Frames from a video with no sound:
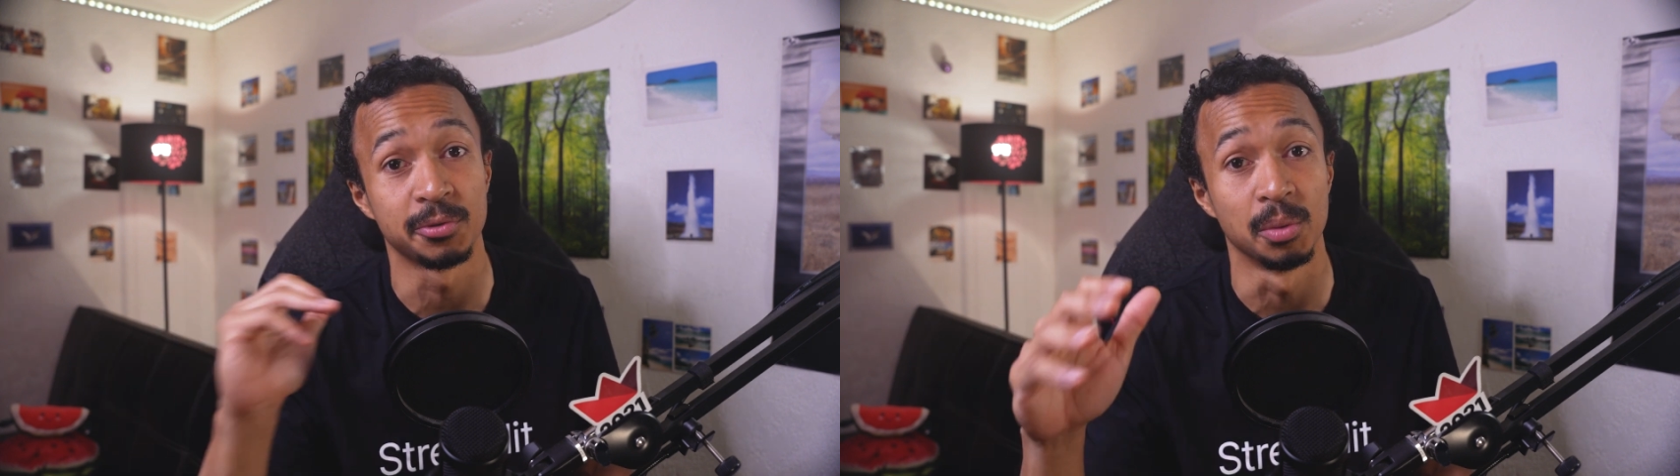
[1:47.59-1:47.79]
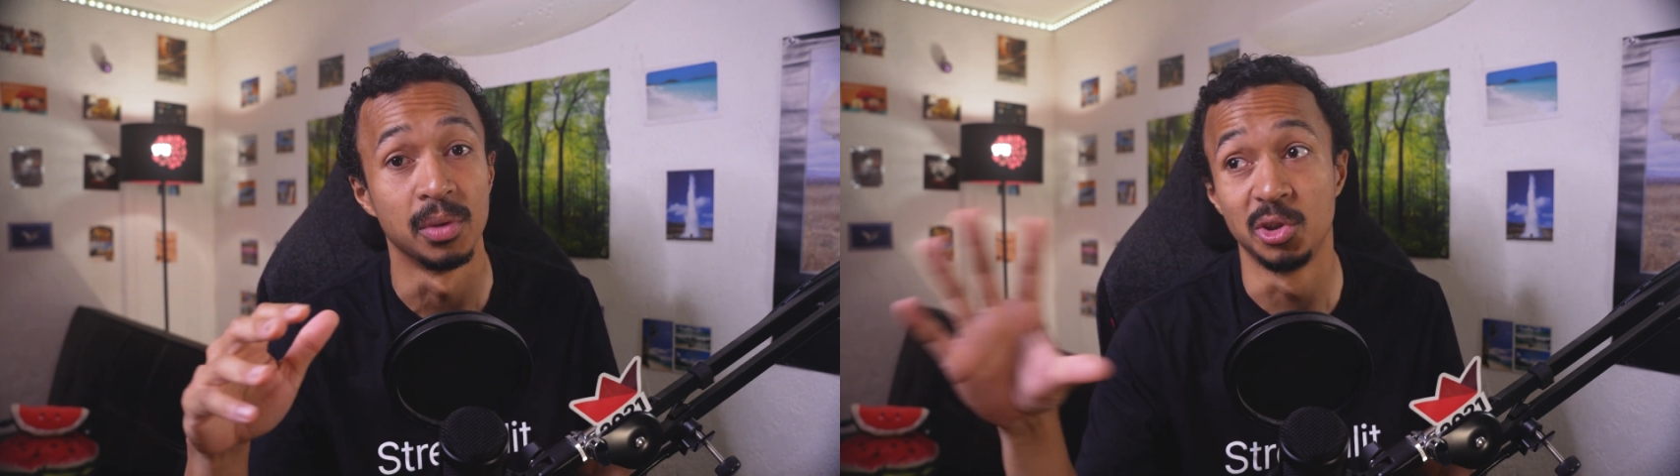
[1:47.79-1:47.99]

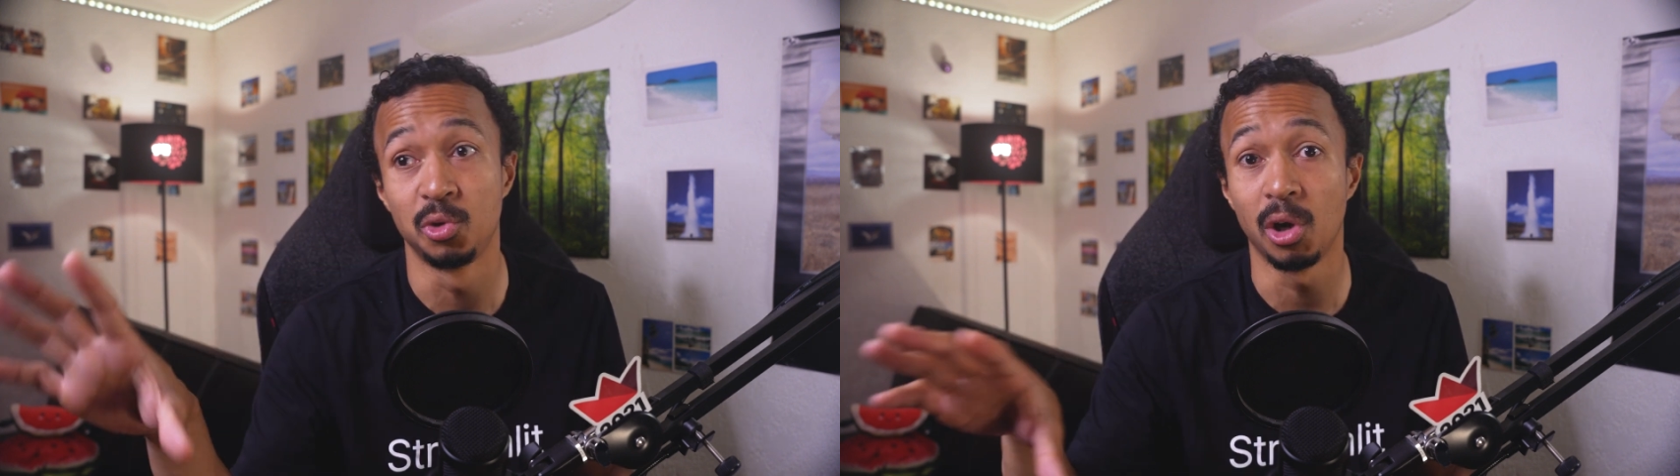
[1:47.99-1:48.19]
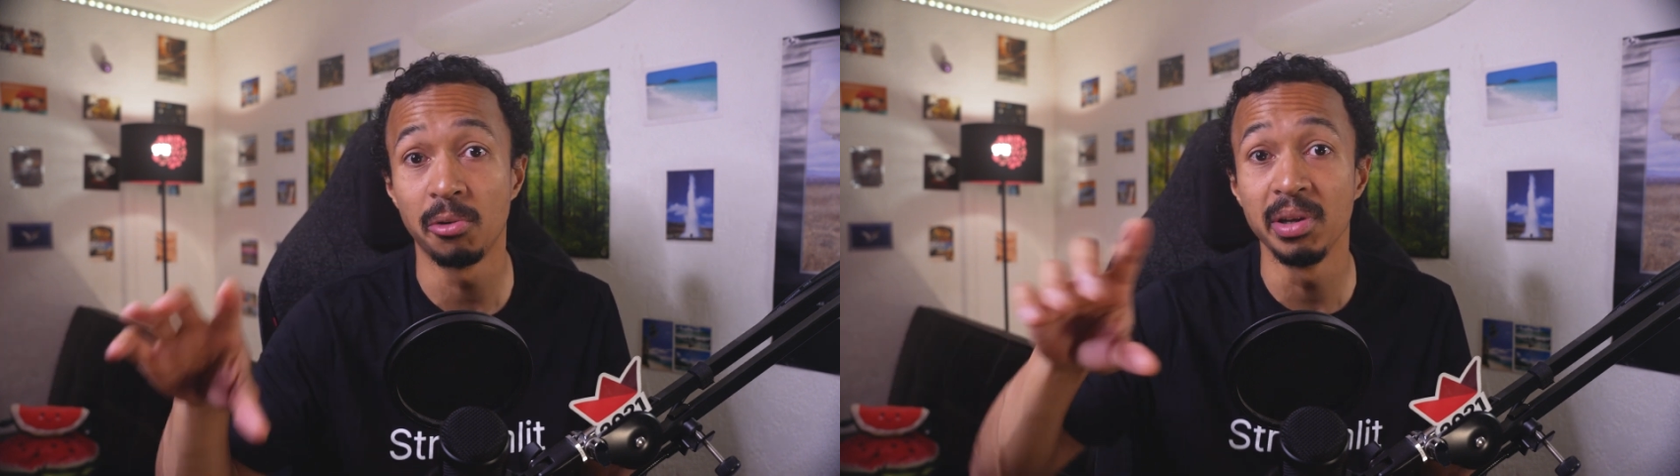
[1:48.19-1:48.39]
from
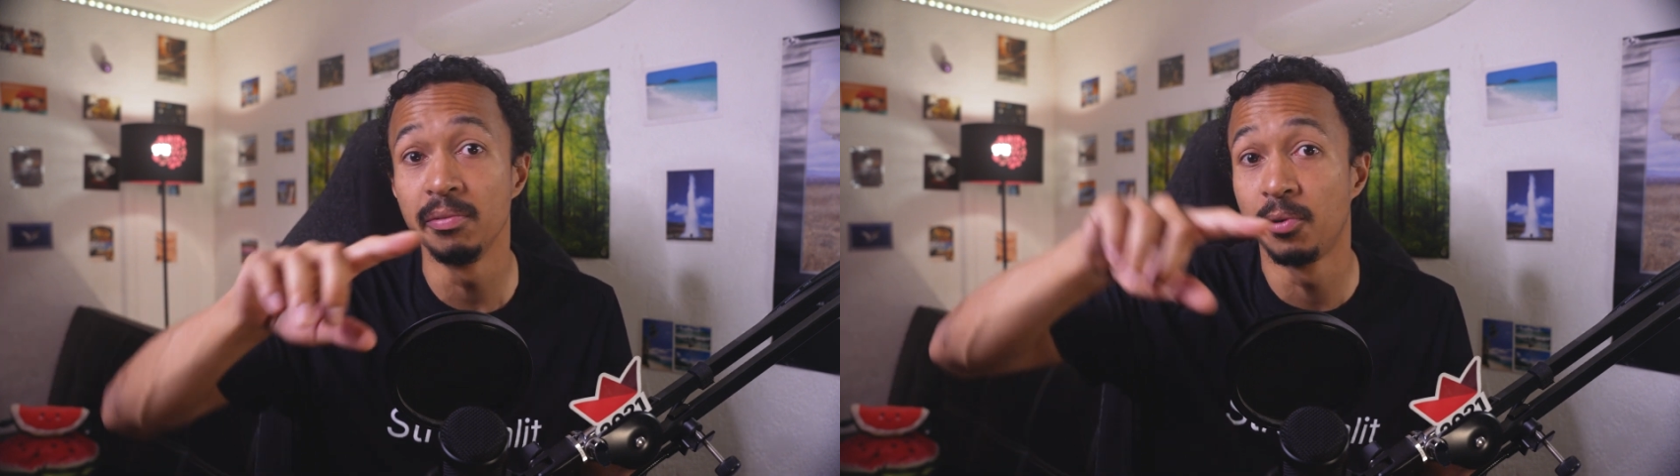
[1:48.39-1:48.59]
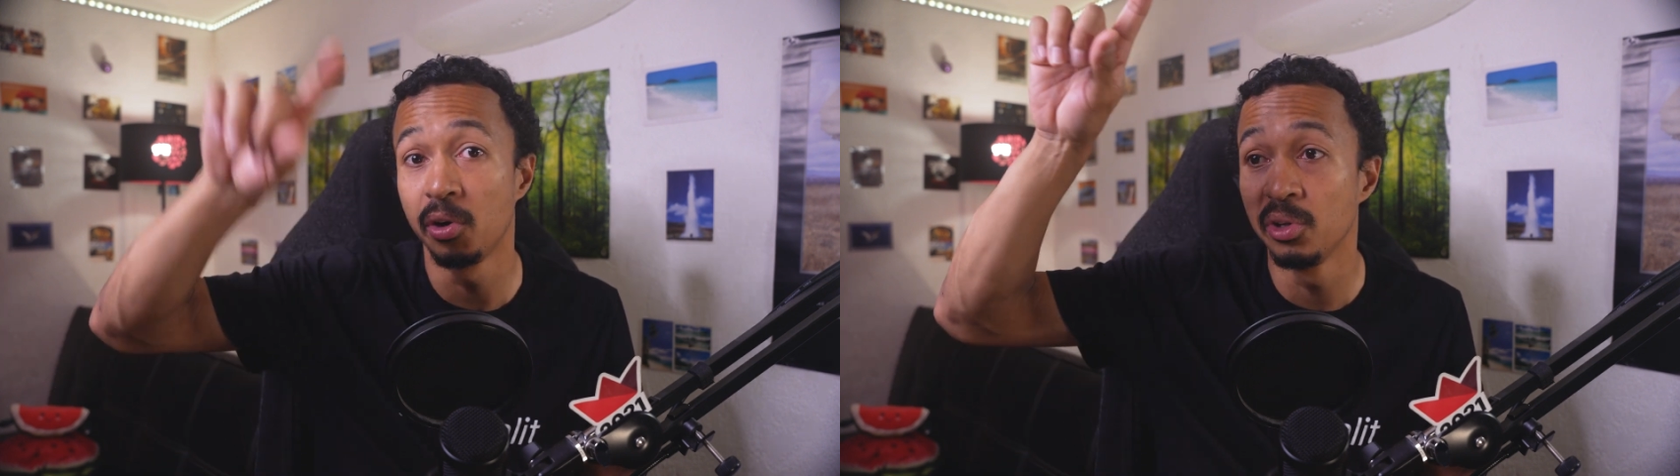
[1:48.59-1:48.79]

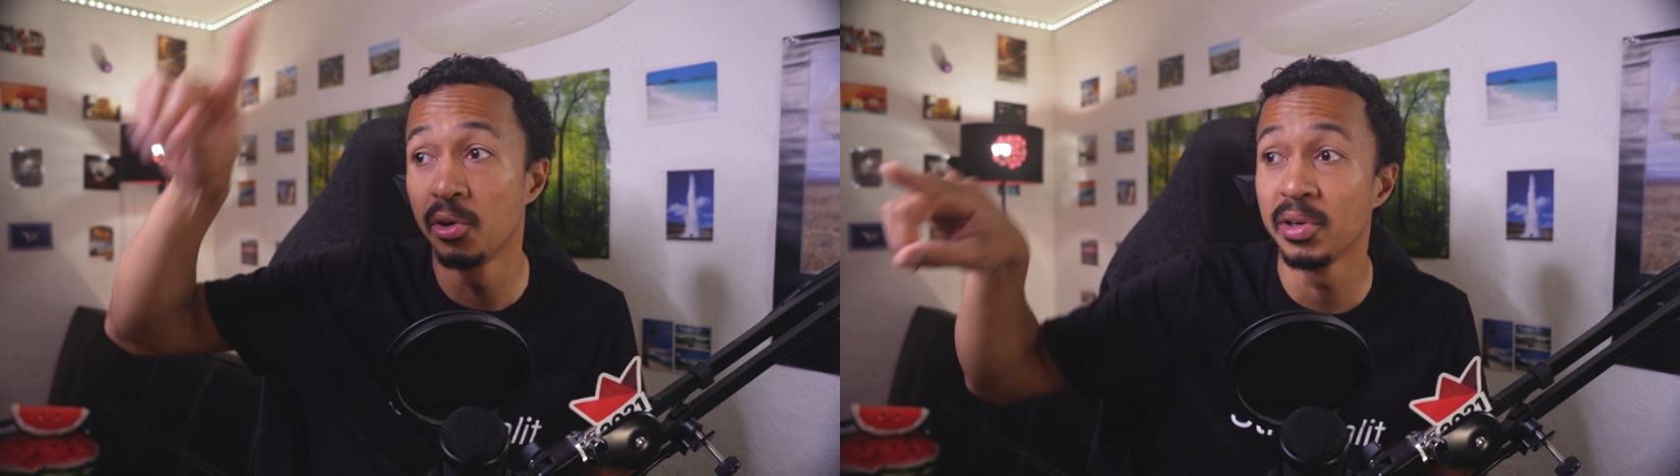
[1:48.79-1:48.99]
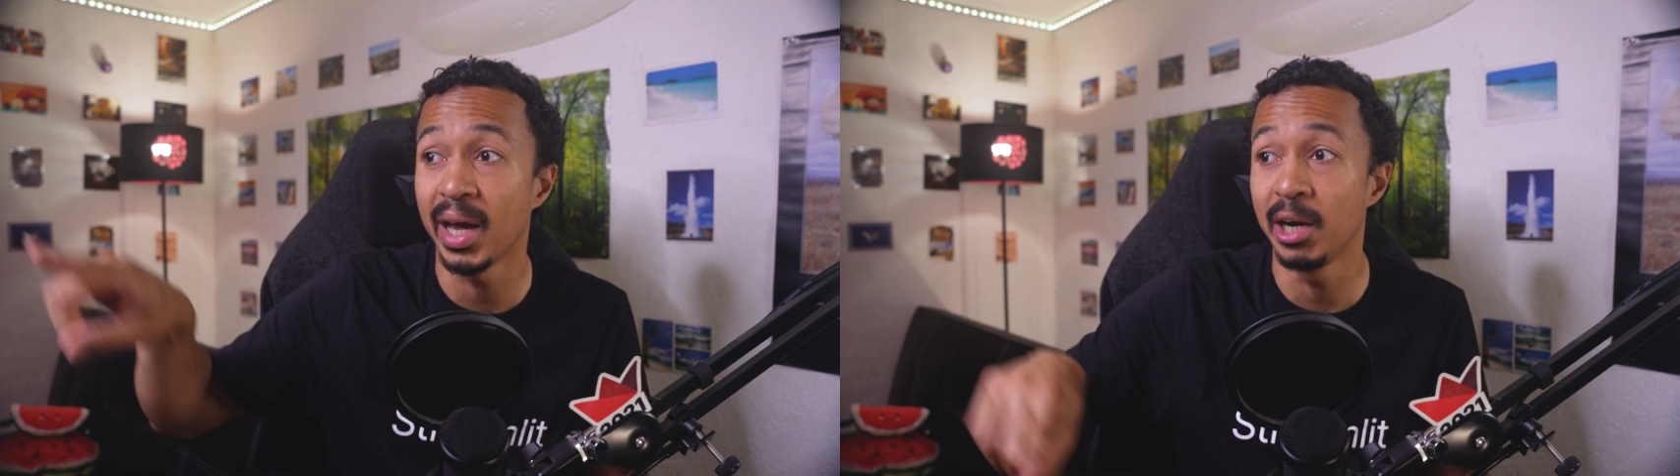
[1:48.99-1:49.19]
drawing Voronoi